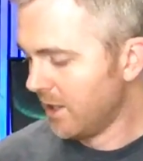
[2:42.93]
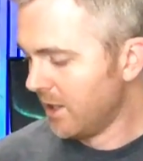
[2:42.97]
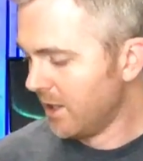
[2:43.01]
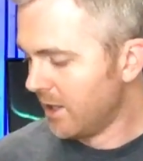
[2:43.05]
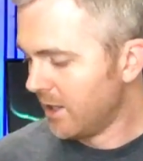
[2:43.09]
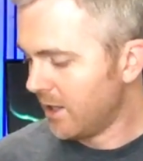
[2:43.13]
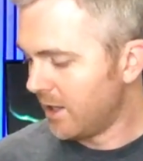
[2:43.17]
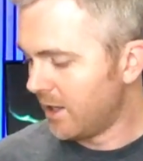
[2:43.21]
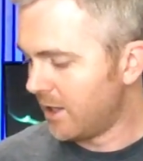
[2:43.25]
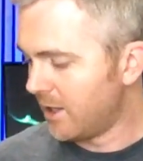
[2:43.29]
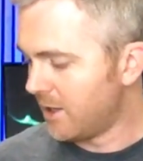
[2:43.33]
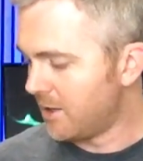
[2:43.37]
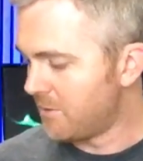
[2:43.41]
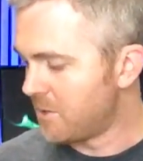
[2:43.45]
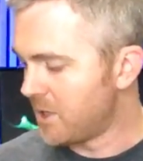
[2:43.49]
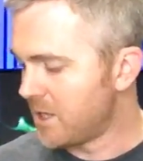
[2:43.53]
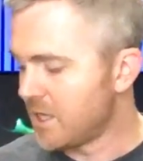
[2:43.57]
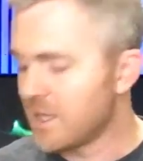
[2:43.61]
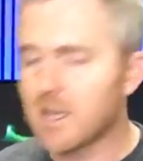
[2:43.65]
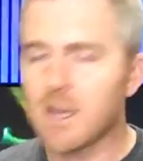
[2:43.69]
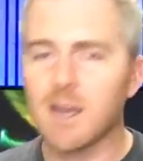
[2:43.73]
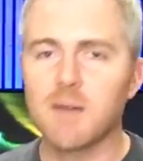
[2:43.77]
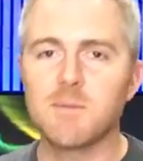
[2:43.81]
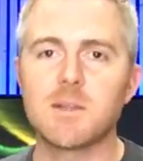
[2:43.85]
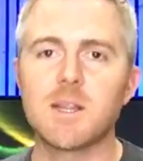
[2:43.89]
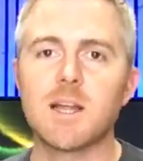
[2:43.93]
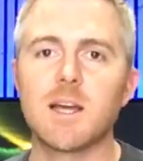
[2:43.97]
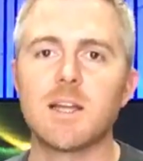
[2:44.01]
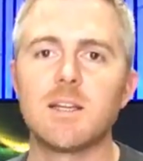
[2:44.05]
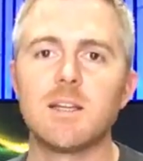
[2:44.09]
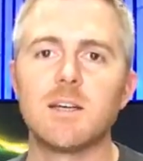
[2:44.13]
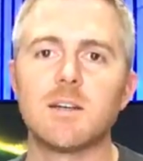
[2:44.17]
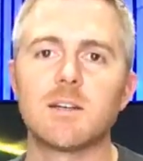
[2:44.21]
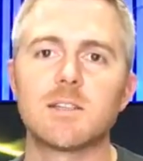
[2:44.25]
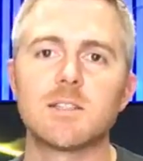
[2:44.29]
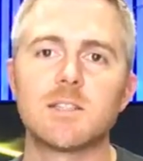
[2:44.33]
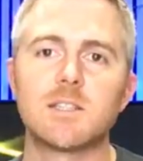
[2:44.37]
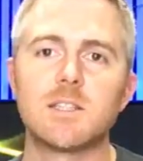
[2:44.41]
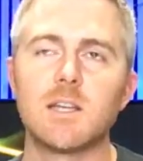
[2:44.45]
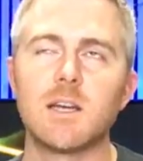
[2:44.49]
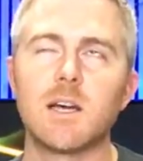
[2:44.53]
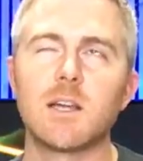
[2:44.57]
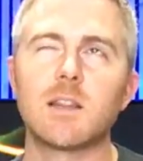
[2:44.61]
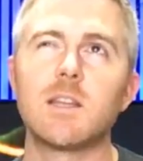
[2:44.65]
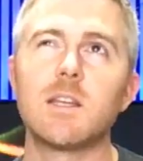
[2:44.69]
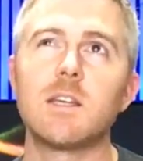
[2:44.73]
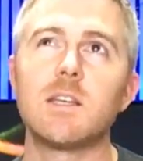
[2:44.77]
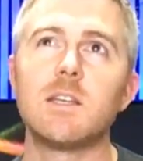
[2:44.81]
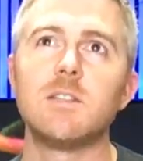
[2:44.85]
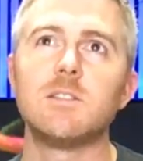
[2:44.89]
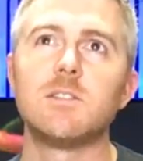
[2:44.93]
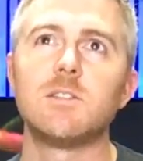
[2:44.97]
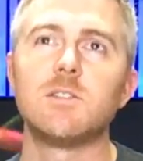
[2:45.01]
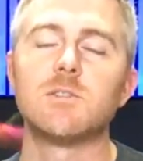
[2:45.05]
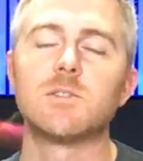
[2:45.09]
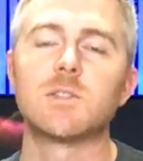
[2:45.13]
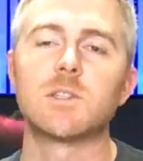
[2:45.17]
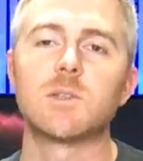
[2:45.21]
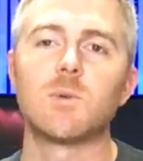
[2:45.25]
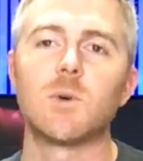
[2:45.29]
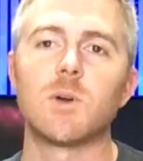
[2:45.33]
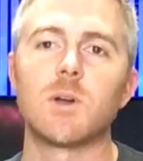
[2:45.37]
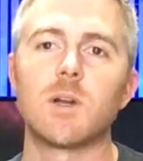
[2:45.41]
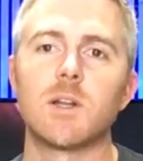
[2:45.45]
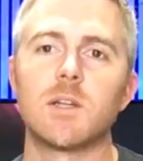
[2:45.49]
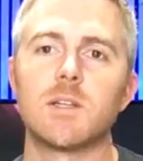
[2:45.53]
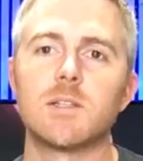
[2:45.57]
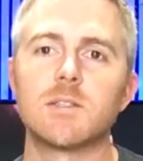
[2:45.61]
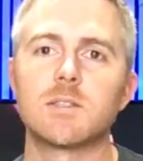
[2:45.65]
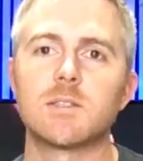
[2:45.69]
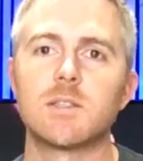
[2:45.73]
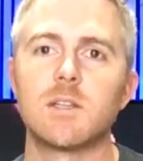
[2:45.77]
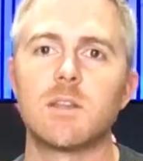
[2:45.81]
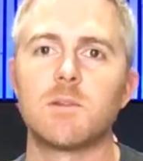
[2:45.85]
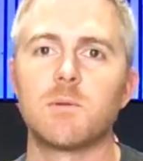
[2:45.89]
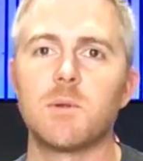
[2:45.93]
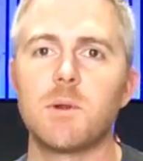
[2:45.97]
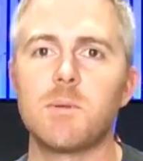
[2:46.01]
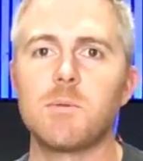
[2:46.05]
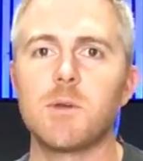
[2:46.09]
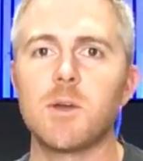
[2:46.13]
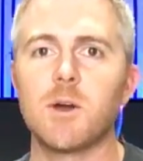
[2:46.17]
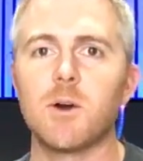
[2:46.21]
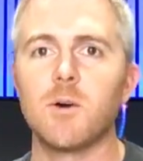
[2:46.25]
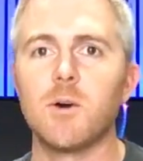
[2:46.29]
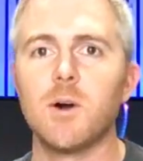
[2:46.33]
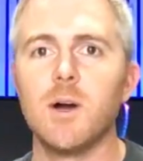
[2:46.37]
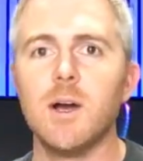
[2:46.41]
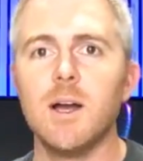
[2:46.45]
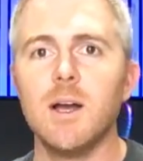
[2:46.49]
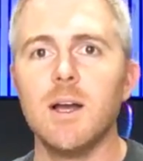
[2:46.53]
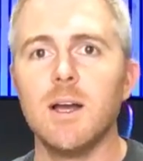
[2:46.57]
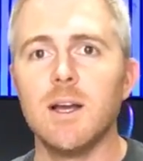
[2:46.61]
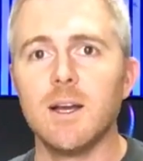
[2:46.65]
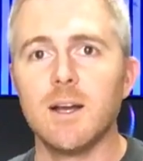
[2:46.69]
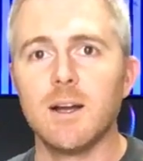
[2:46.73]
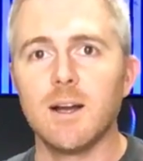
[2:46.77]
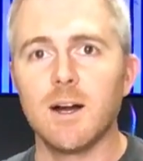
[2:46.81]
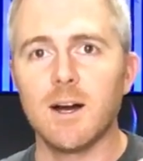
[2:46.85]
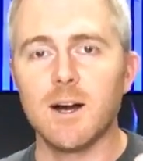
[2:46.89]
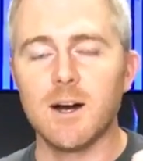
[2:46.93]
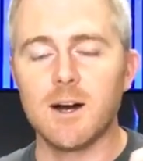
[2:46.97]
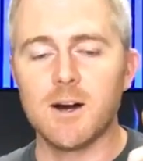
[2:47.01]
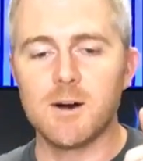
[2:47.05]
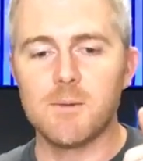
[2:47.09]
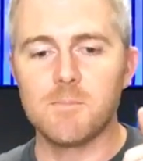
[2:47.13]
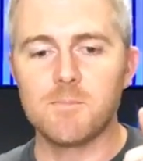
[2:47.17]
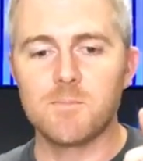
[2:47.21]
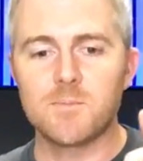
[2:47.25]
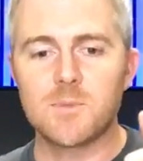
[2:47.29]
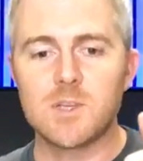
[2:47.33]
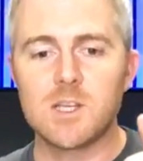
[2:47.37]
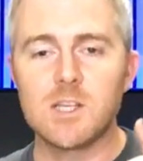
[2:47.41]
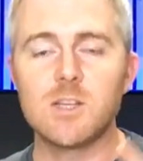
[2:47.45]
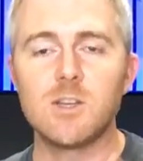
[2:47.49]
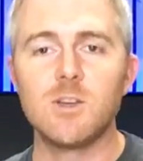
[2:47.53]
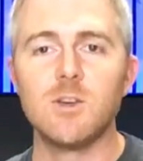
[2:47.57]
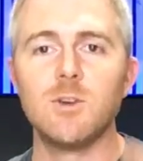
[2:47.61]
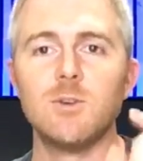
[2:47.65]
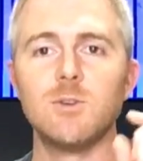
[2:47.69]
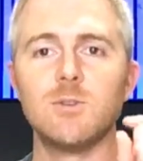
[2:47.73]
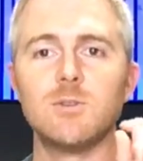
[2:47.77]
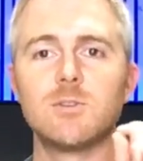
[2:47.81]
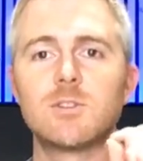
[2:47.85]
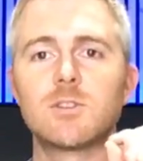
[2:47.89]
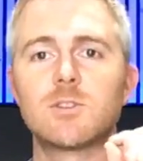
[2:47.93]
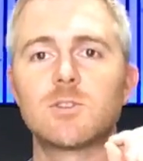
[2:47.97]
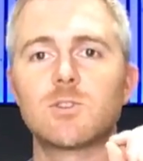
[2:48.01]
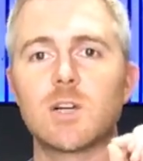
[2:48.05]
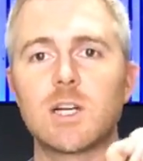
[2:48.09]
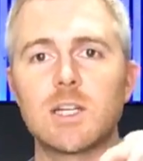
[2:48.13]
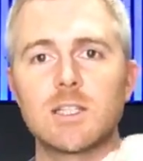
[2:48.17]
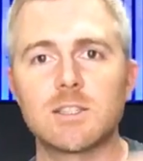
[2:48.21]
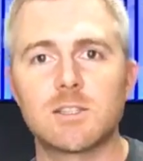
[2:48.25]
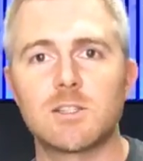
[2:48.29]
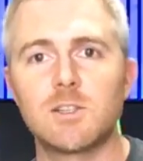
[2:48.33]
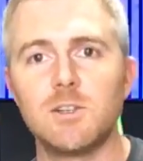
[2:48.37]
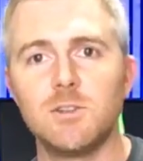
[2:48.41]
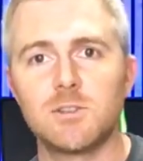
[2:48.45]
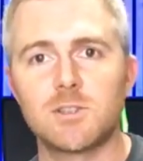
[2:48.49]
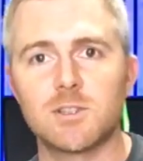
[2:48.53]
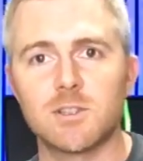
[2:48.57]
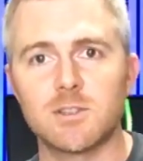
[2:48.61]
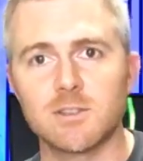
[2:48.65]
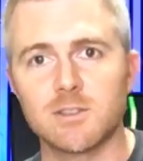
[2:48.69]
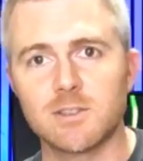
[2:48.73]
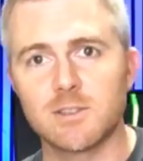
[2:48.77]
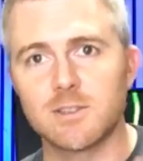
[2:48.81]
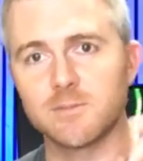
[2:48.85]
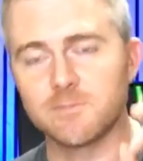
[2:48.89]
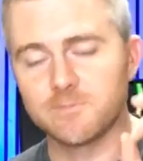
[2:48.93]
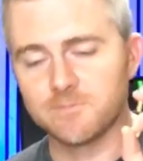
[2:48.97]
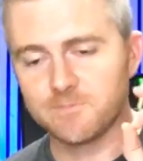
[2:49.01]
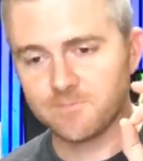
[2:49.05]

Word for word: Uh, but he gave me the idea, because I think he's using one on his C three P O, um, to use transducers.